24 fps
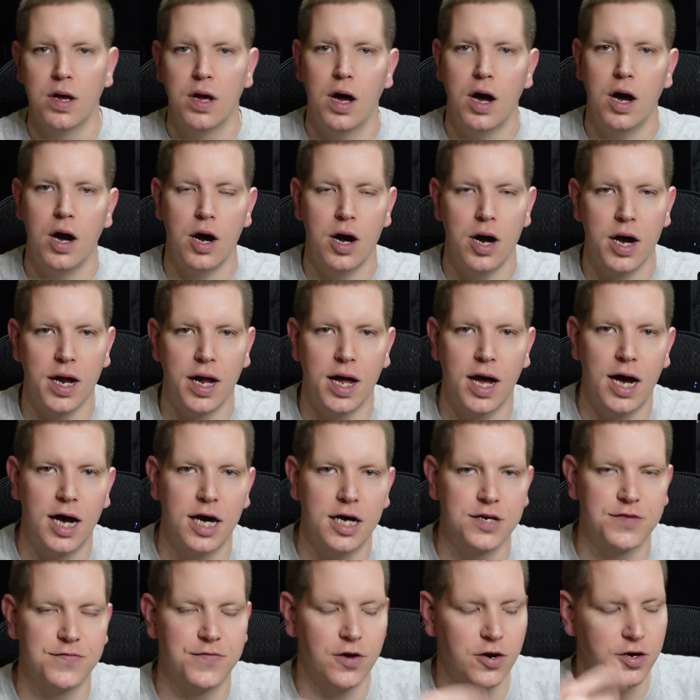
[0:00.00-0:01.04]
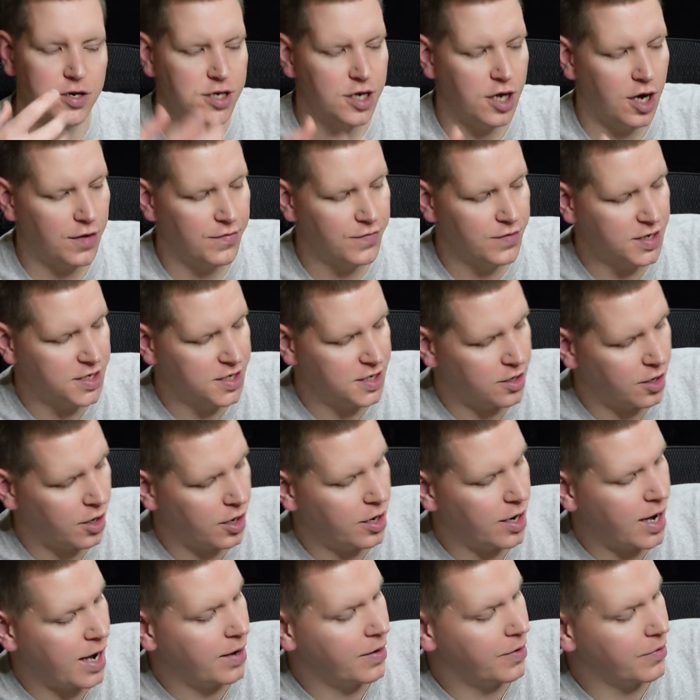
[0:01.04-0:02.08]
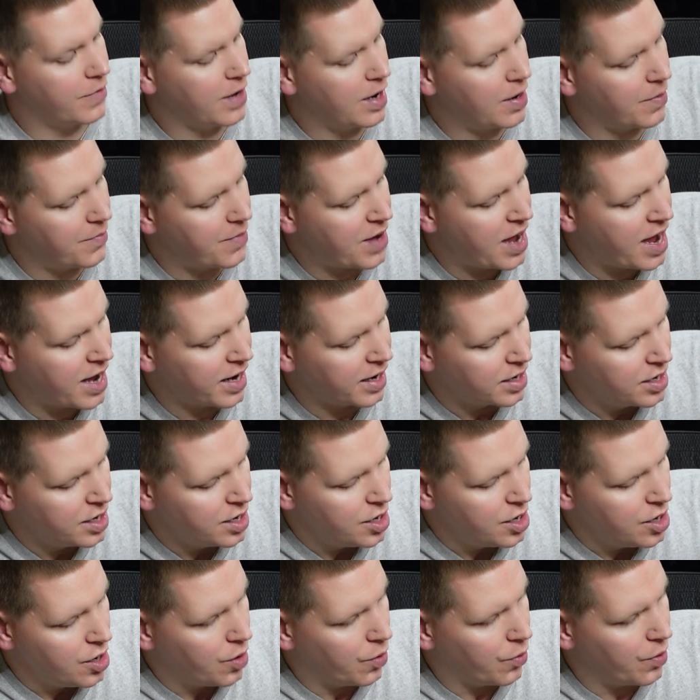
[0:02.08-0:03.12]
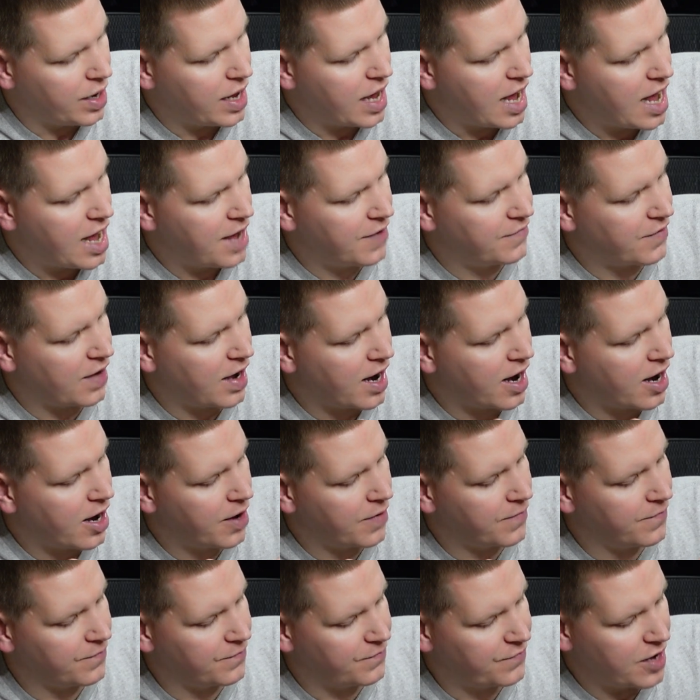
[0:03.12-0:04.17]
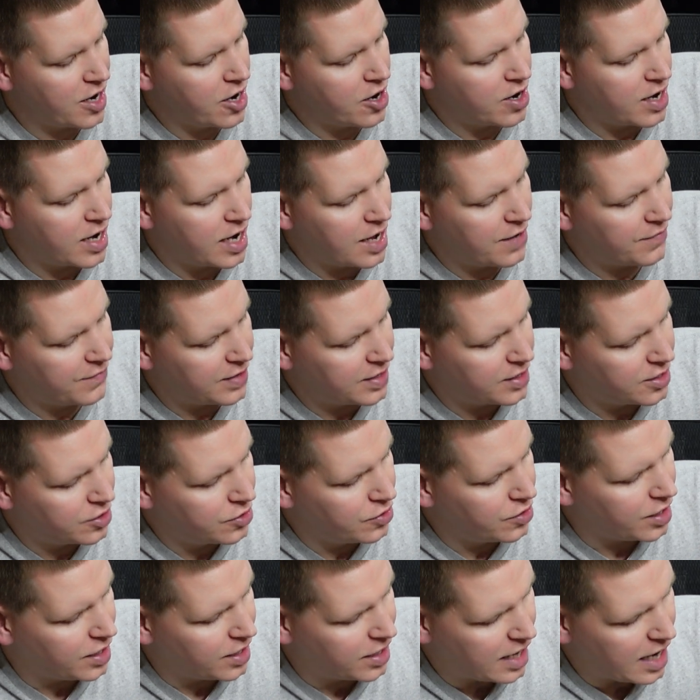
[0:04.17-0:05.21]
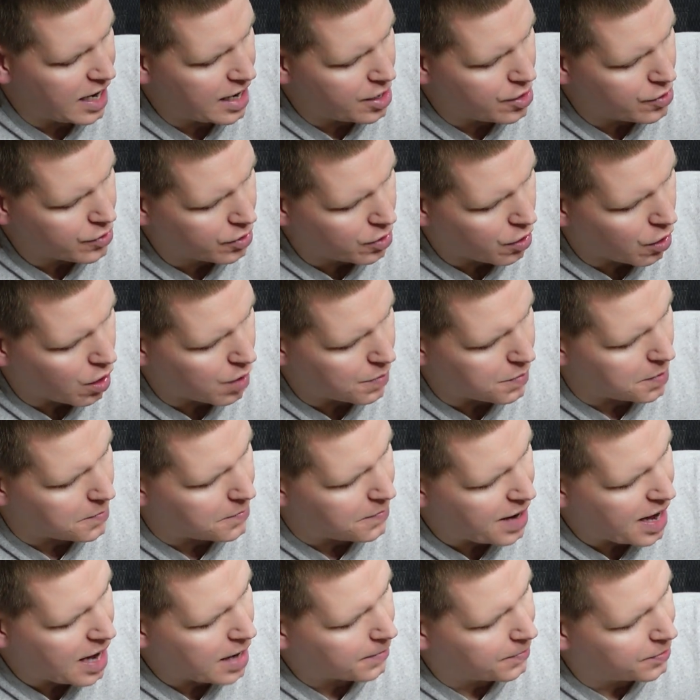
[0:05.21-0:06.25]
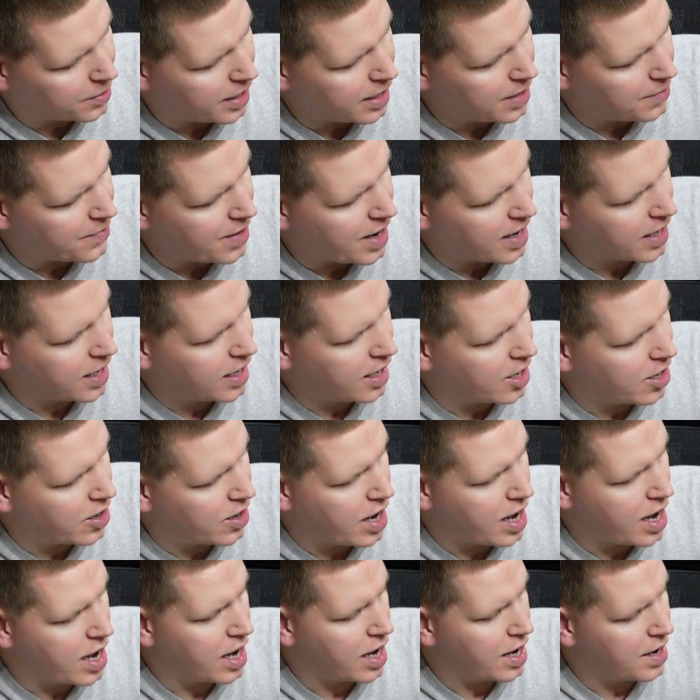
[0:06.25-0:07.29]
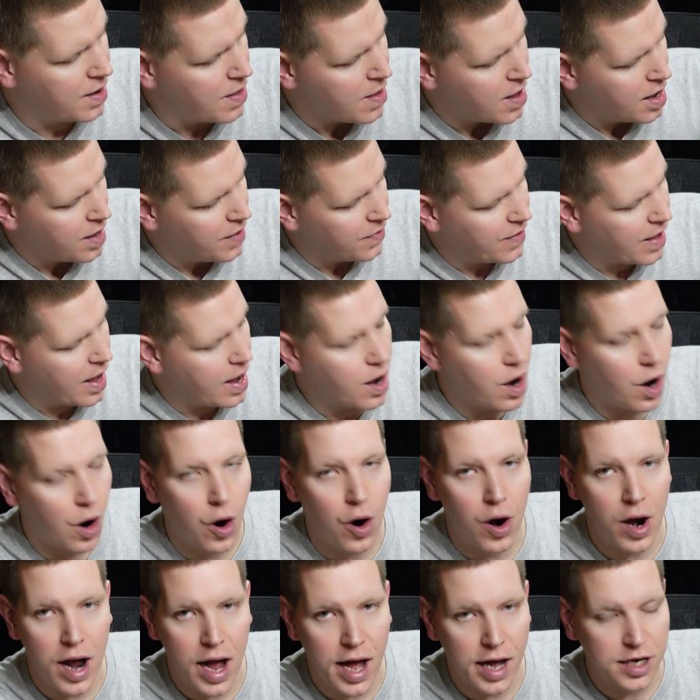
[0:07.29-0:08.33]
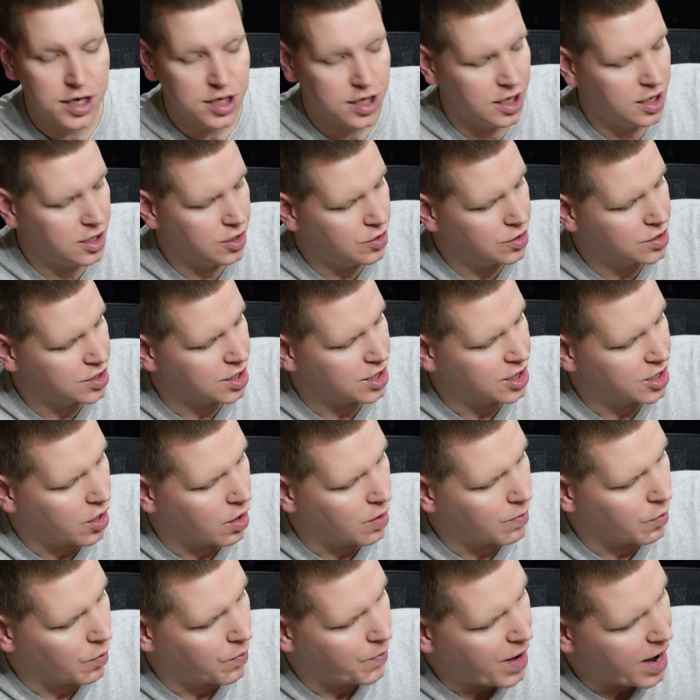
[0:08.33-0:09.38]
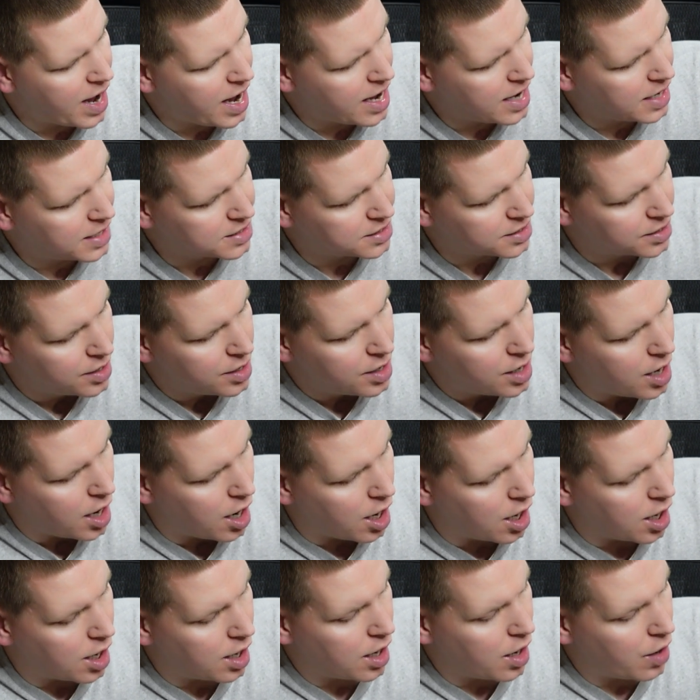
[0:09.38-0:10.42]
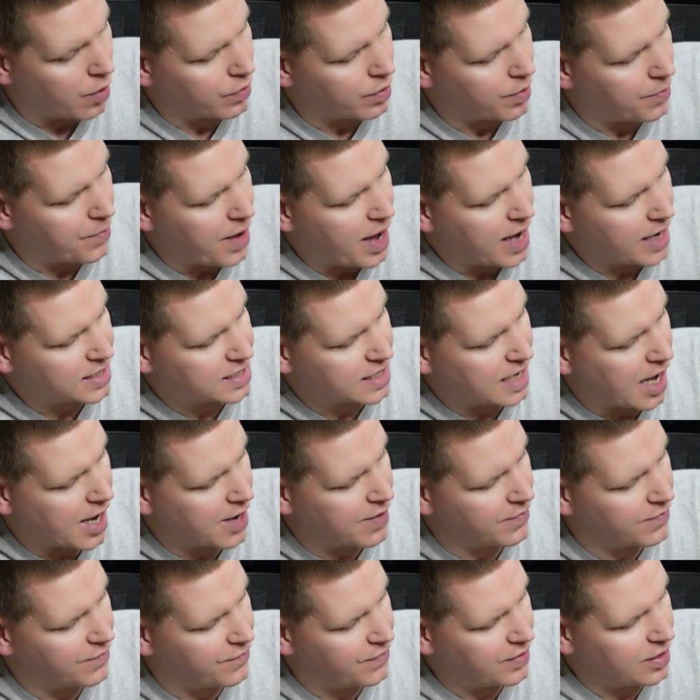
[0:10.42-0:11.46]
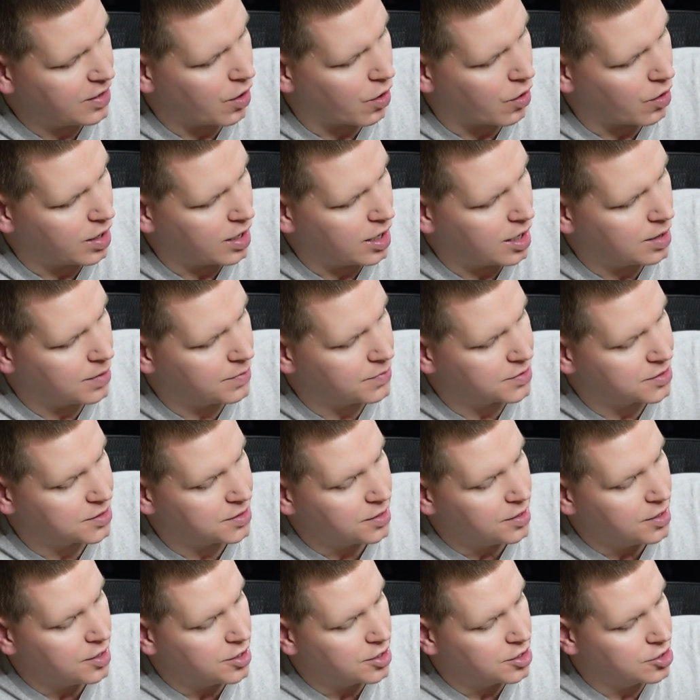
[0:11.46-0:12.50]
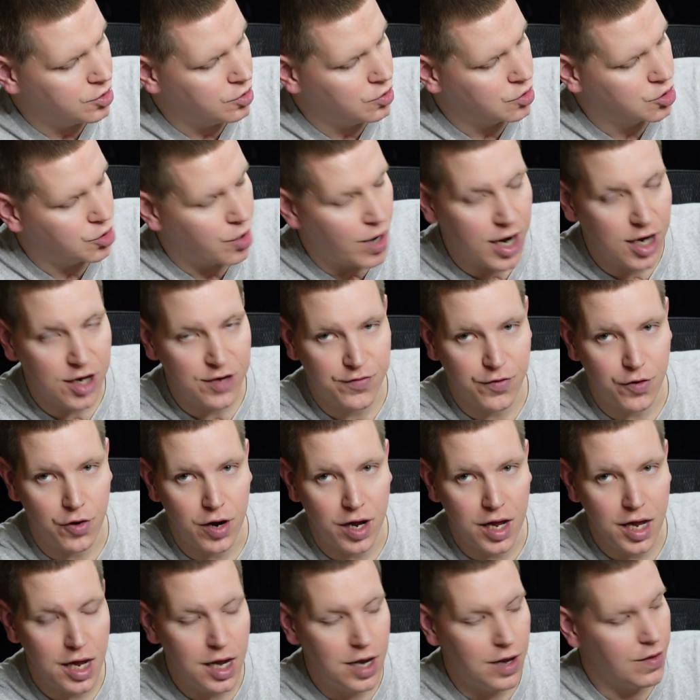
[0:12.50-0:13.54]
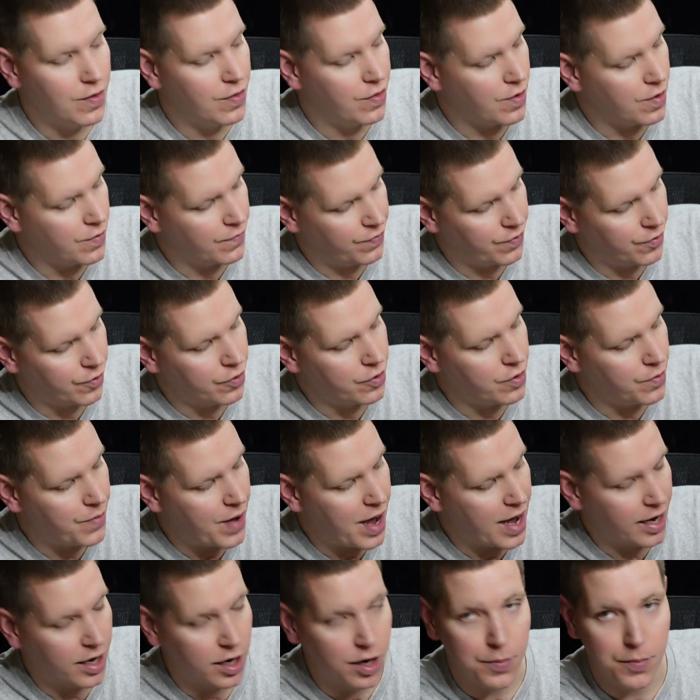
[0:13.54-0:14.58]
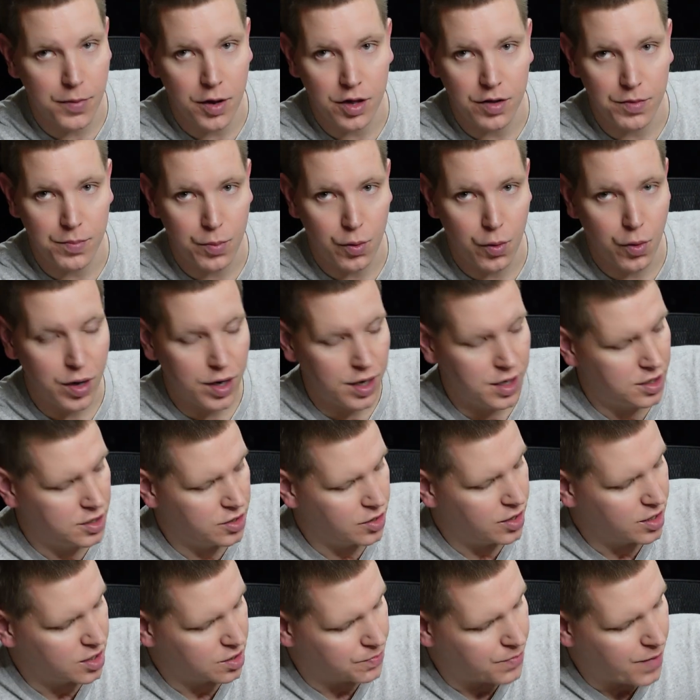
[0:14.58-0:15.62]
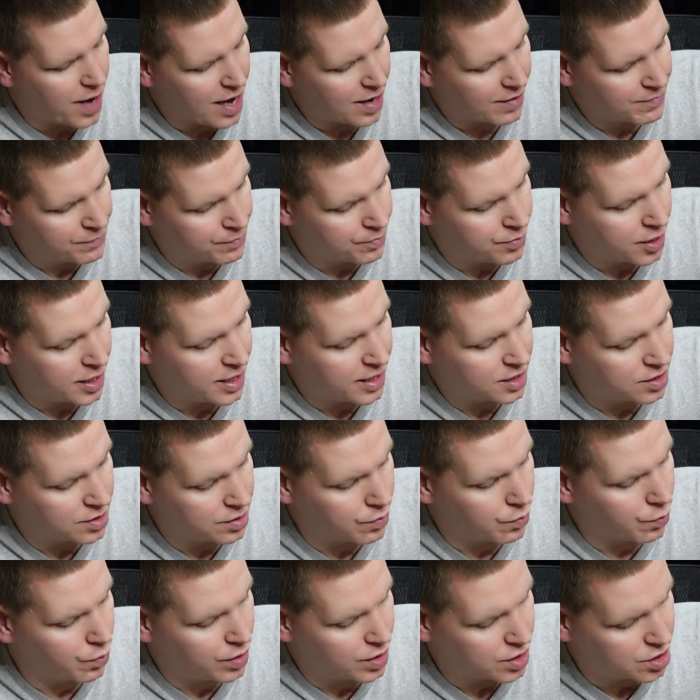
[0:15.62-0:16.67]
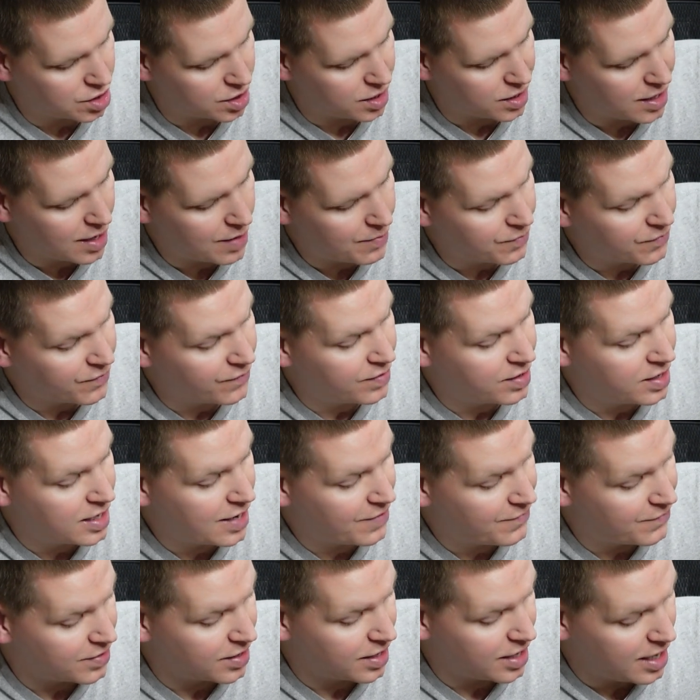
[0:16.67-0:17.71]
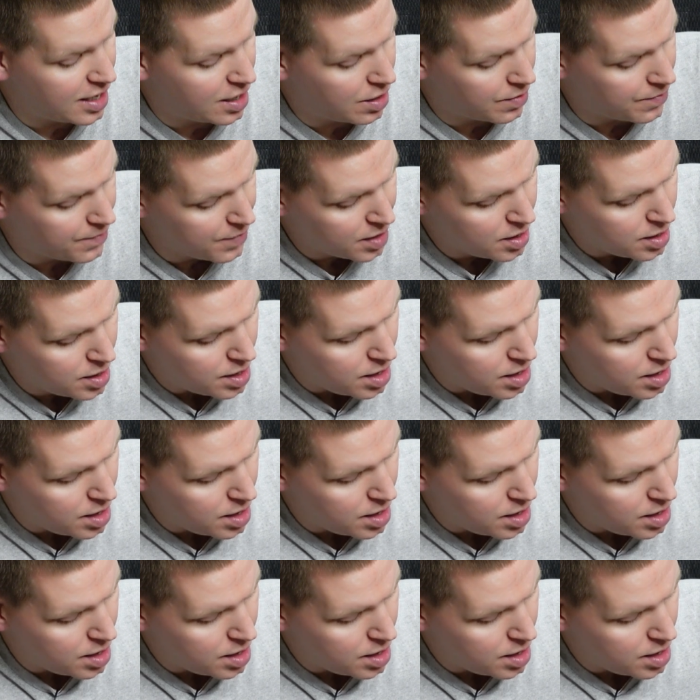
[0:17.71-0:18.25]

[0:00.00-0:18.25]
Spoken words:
Alright guys, first off, let's start out around back. We have our very heavy duty nanocarbon backplate back here, and they are actually using thermal pads on the back side of the VRMs to transfer heat through the back of the motherboard into this back plate, which should definitely help.